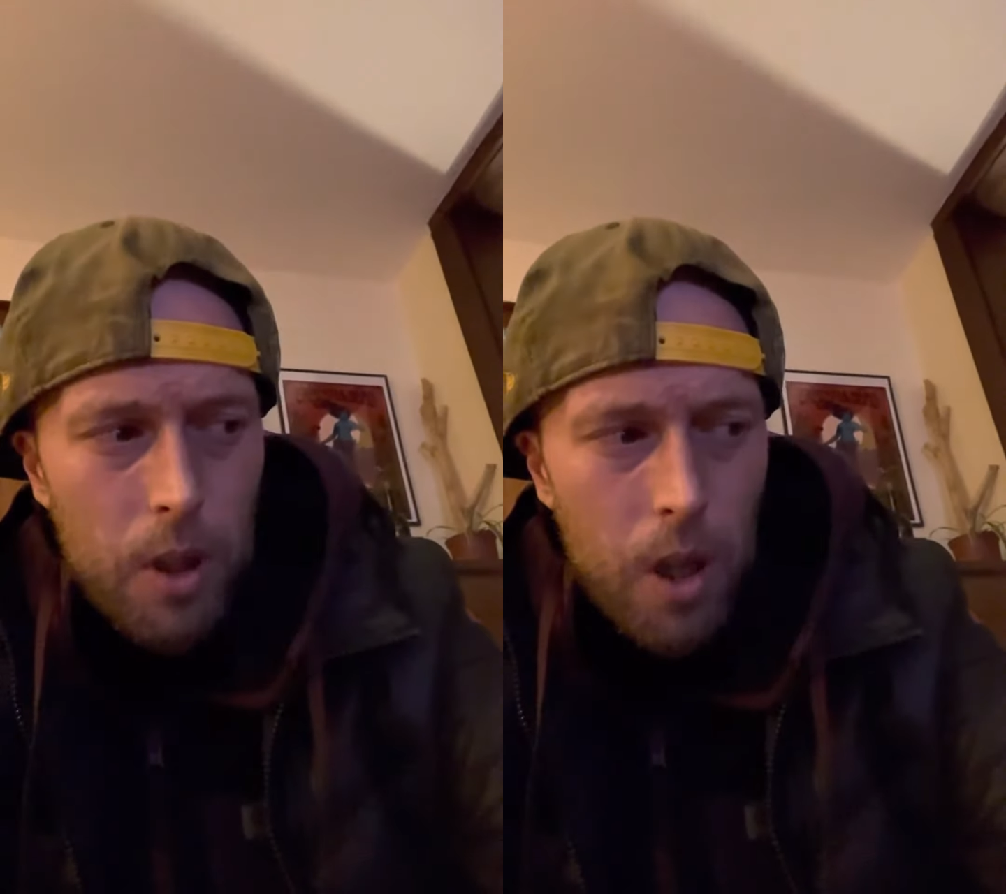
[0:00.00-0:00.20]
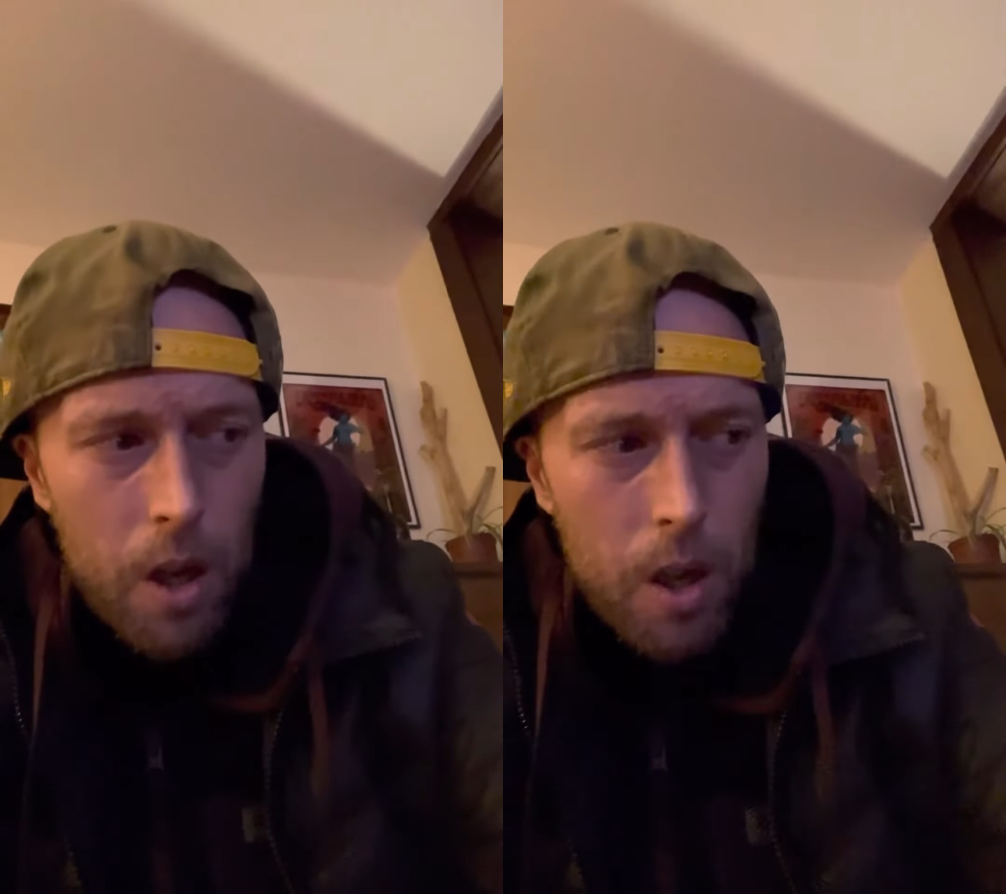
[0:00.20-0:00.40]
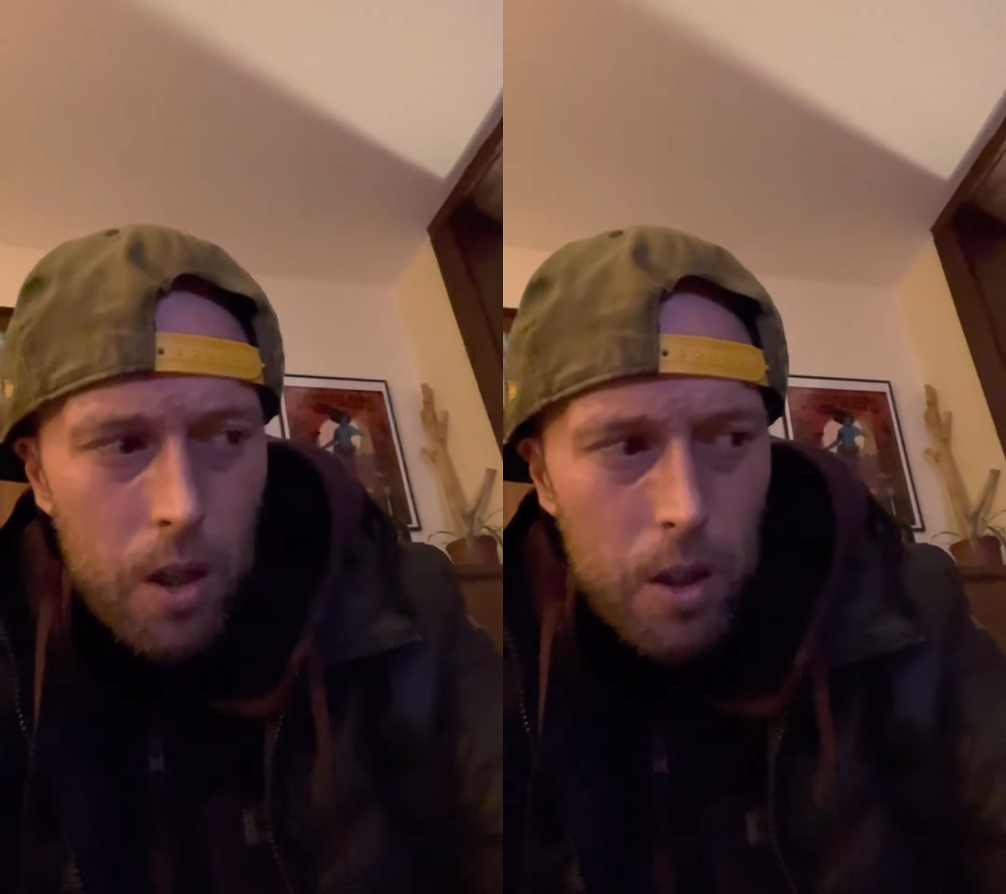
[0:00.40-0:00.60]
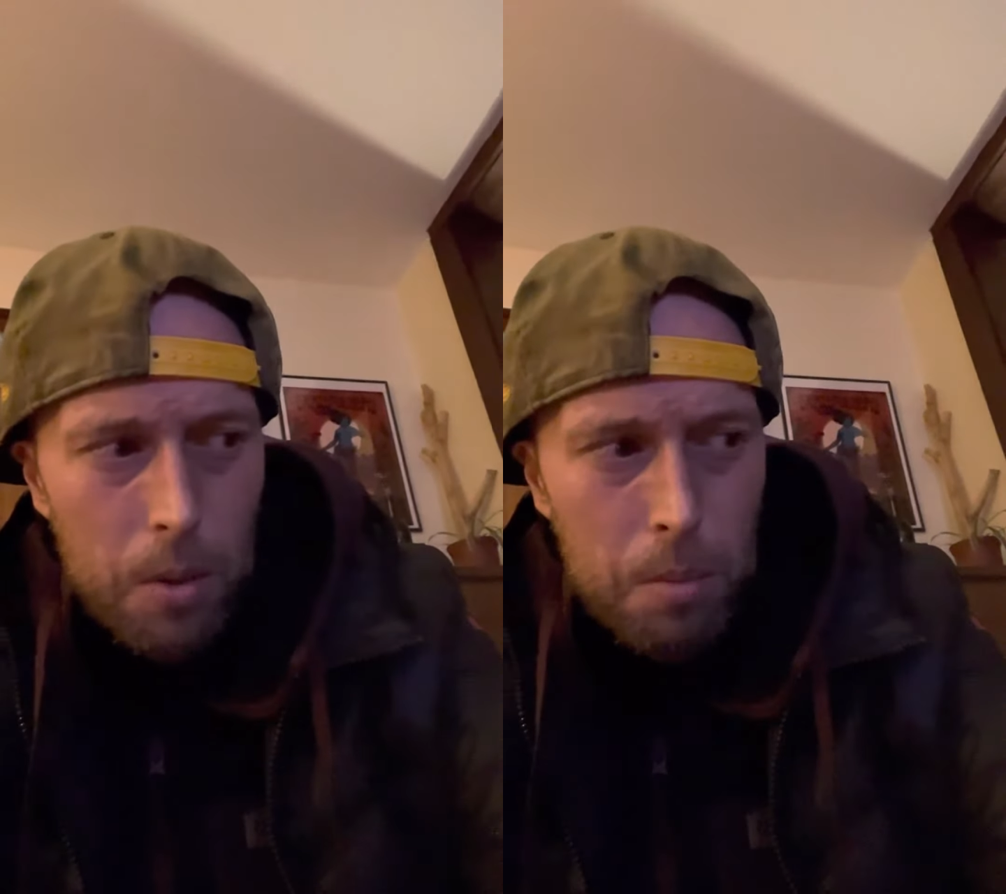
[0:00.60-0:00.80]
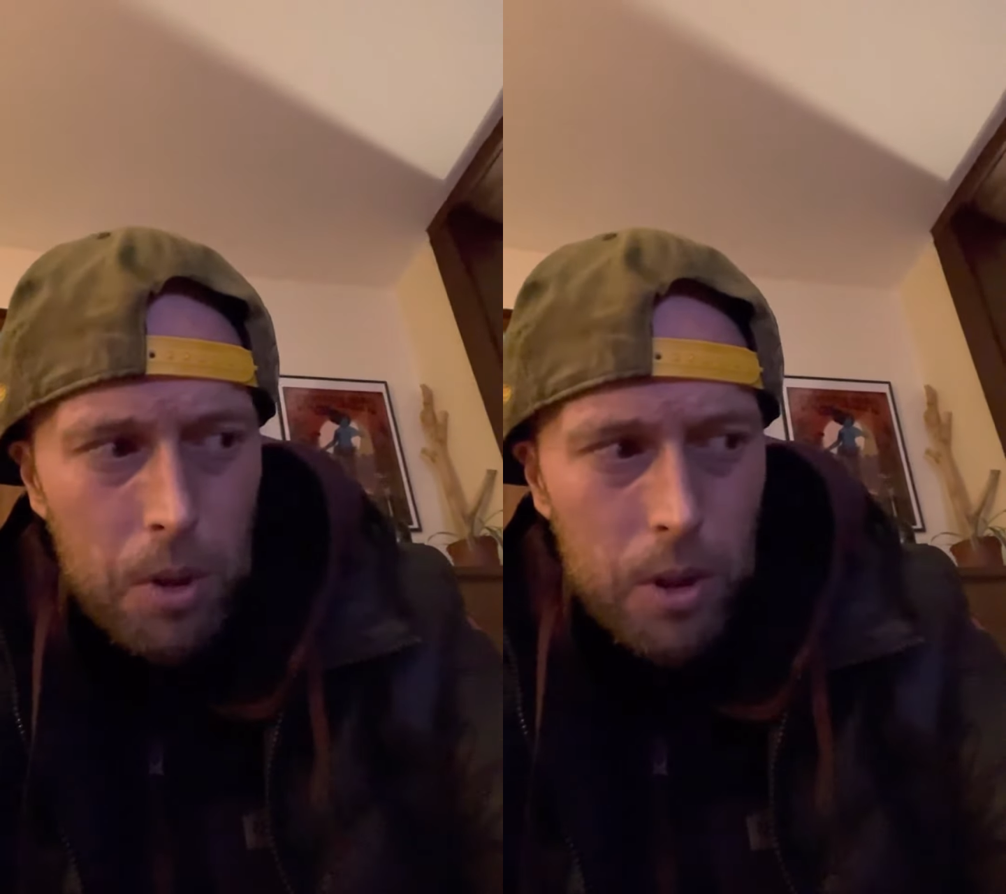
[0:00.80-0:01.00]
uh,
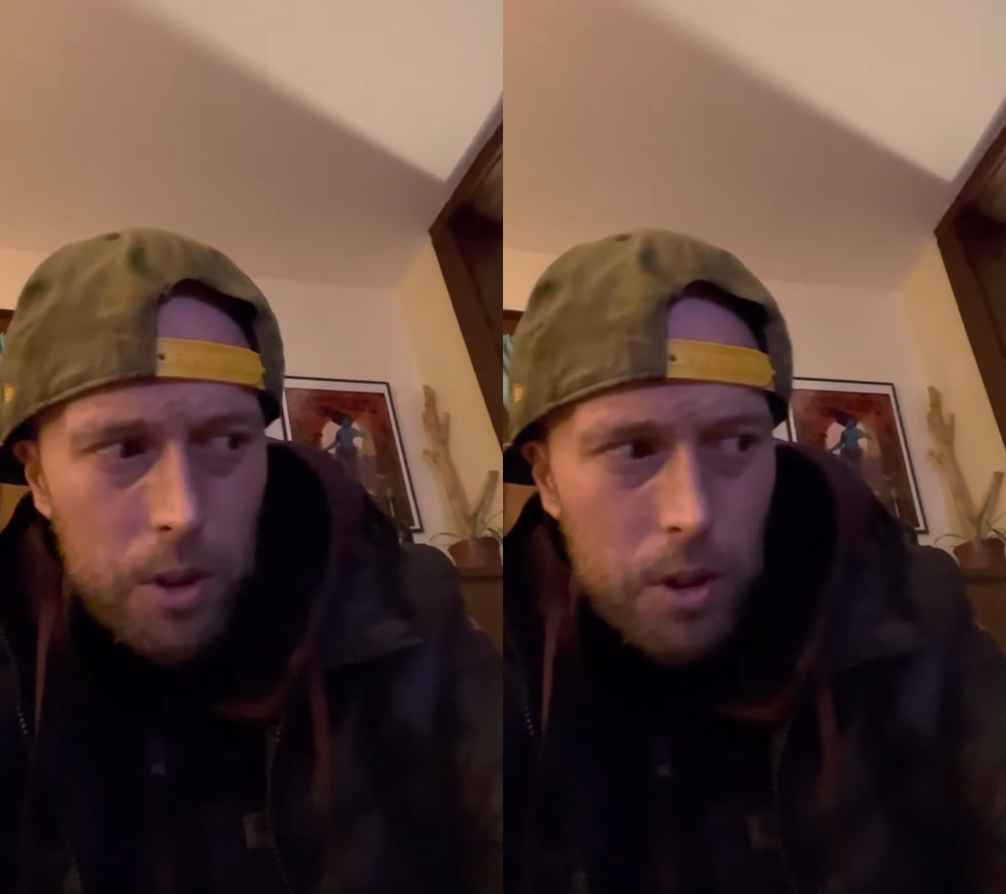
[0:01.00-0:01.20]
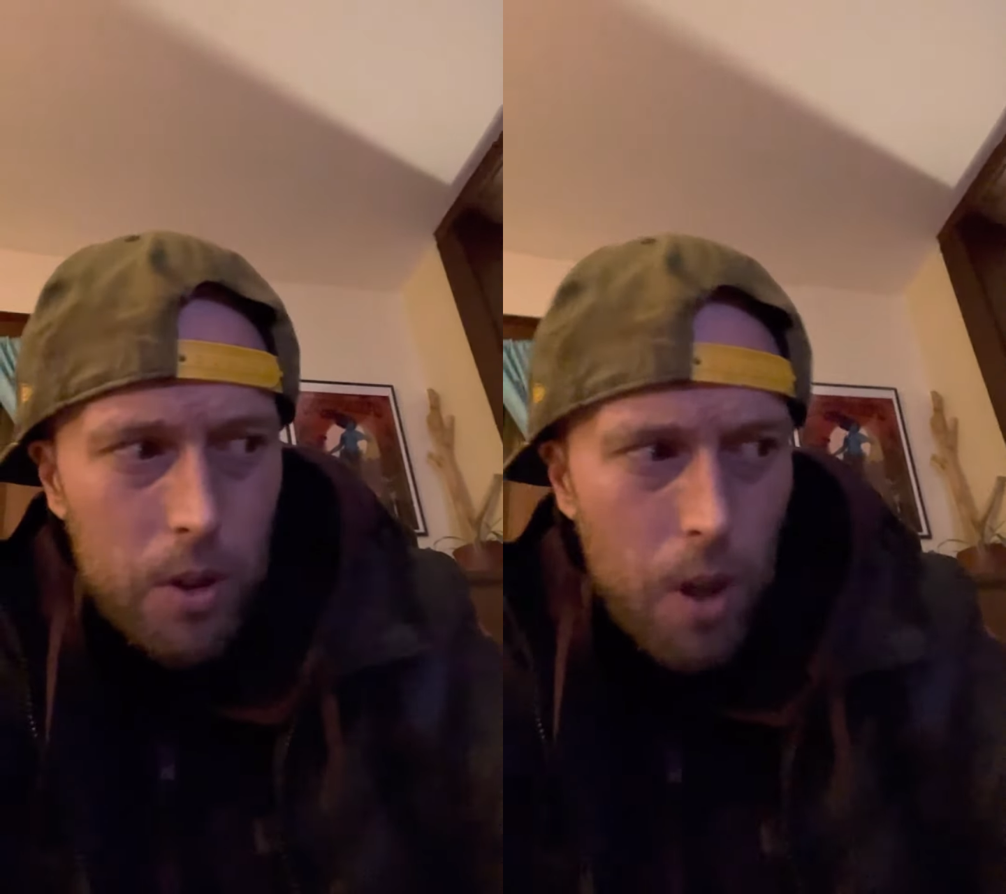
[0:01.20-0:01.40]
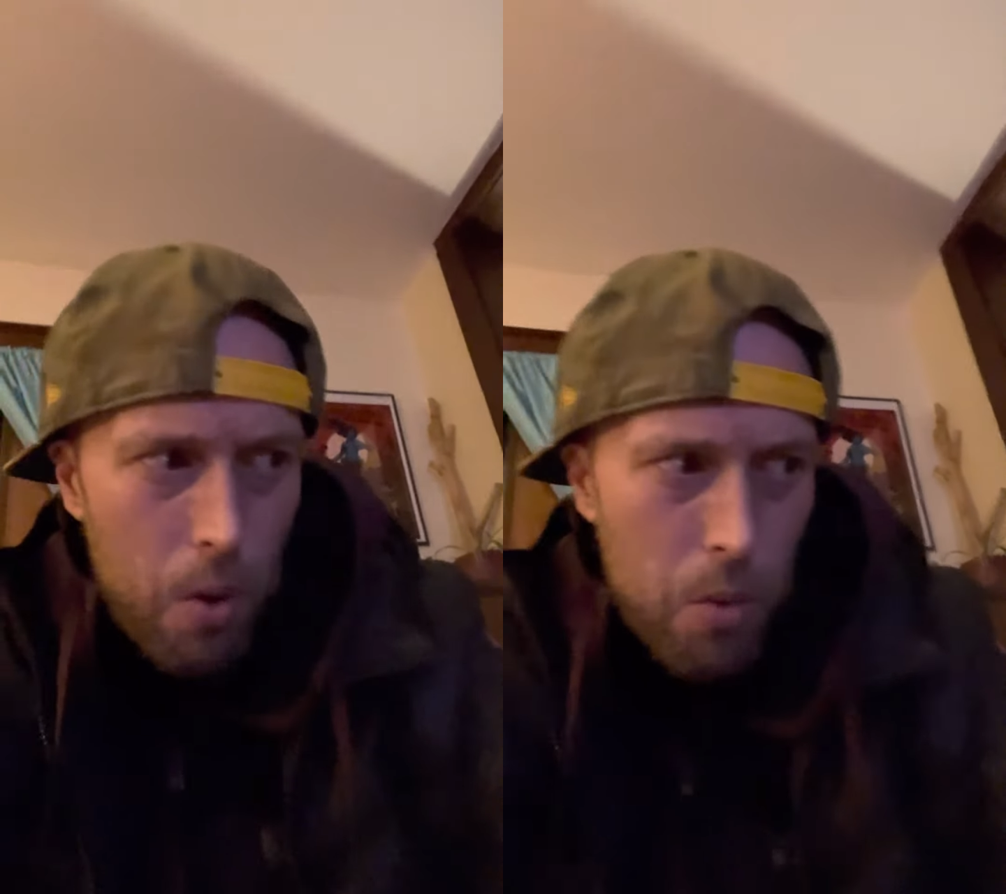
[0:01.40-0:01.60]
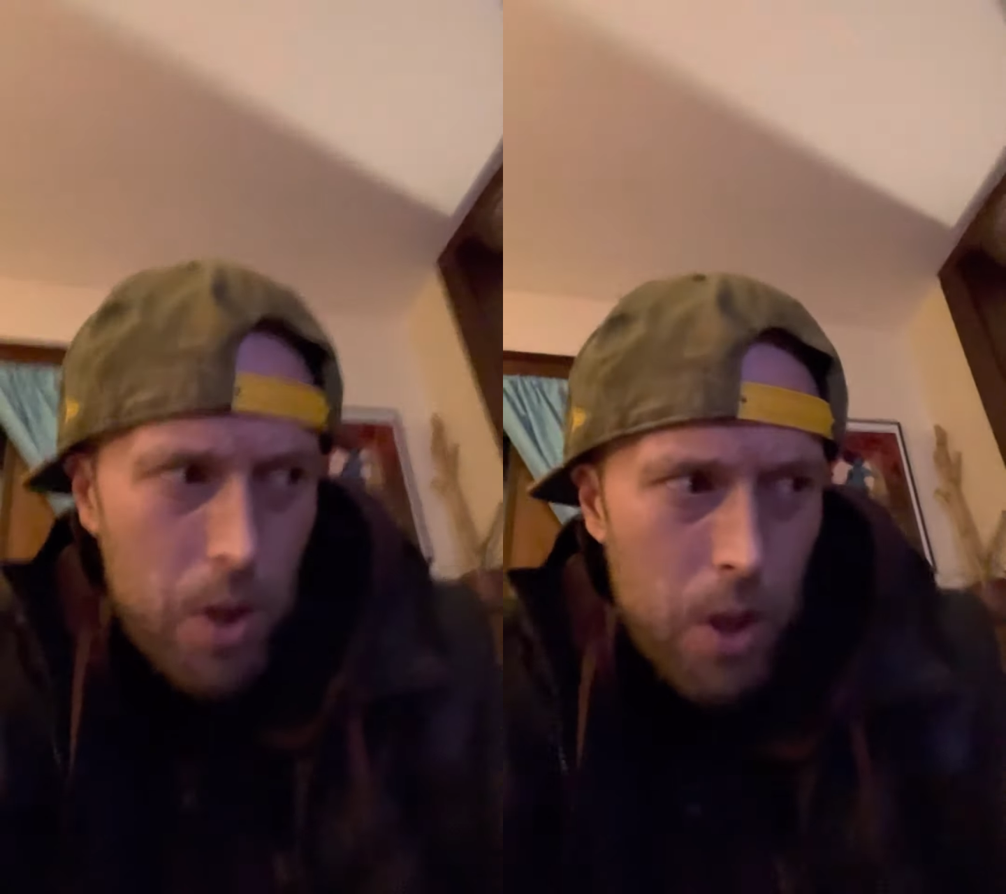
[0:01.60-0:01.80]
putting start with